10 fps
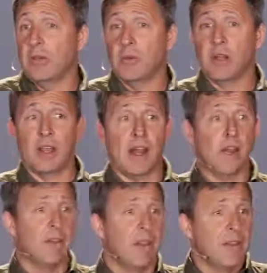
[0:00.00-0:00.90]
and you want to get
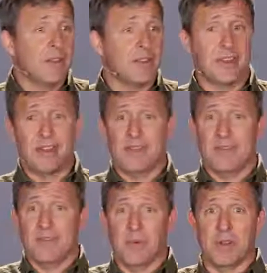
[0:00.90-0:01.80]
out, just get
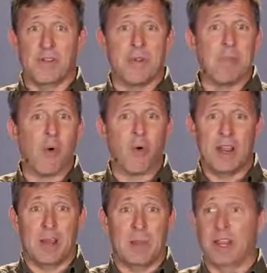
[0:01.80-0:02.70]
one of the
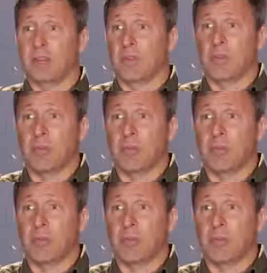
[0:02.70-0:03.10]
morning meetings with